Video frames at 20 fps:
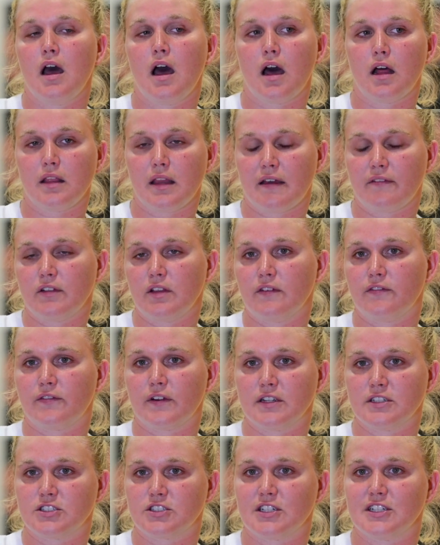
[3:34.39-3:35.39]
A level of
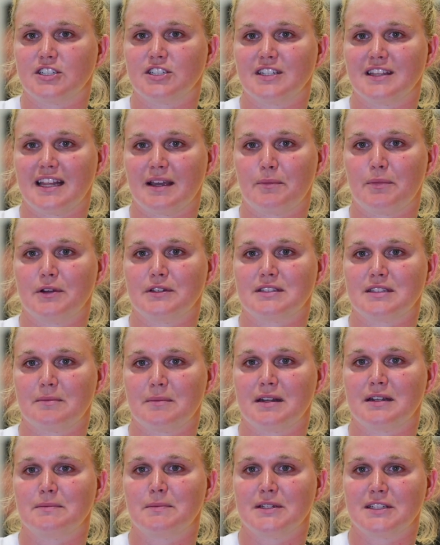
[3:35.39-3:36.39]
frustration that puts
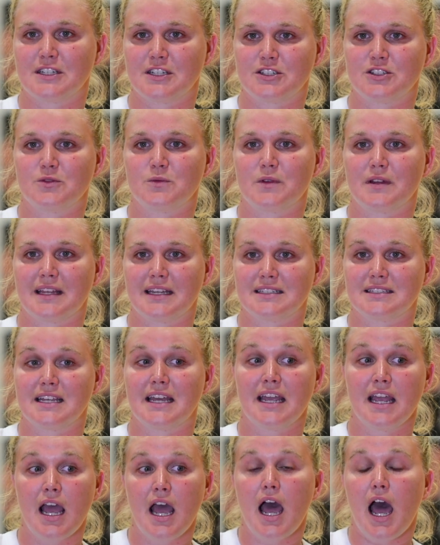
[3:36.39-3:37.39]
them in a position where they
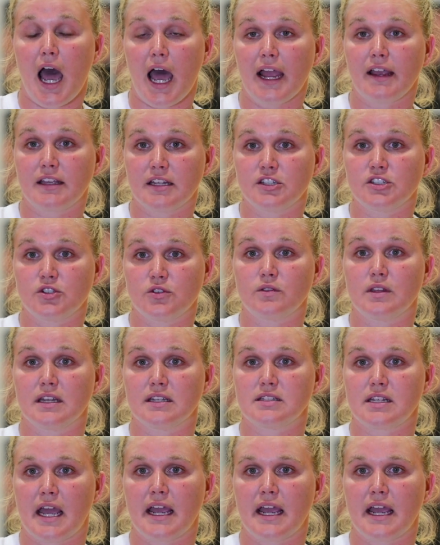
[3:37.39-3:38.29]
say, I can do this.